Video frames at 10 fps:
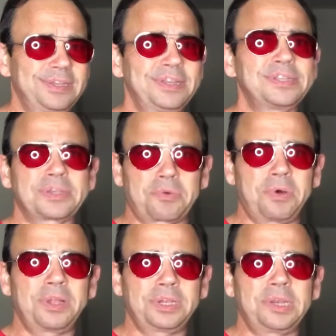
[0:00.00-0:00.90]
is a
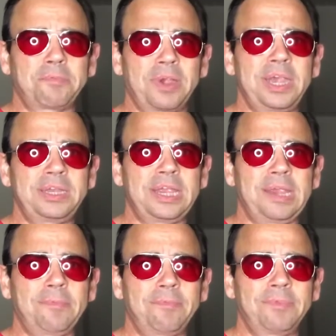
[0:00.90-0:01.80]
quality brand
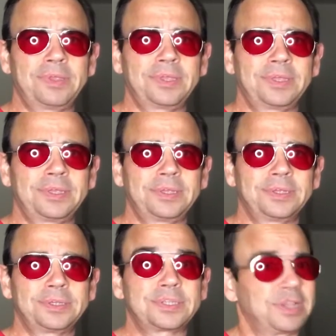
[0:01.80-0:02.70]
name.
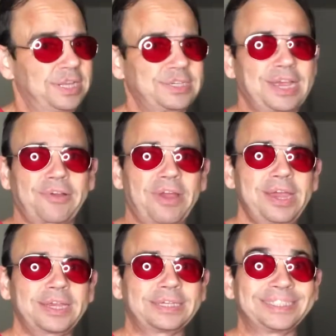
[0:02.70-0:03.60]
So let's get
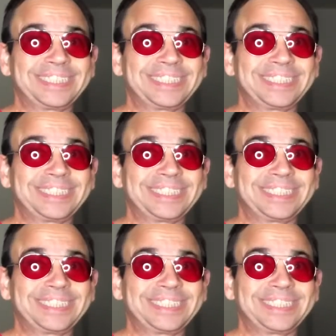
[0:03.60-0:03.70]
cracking.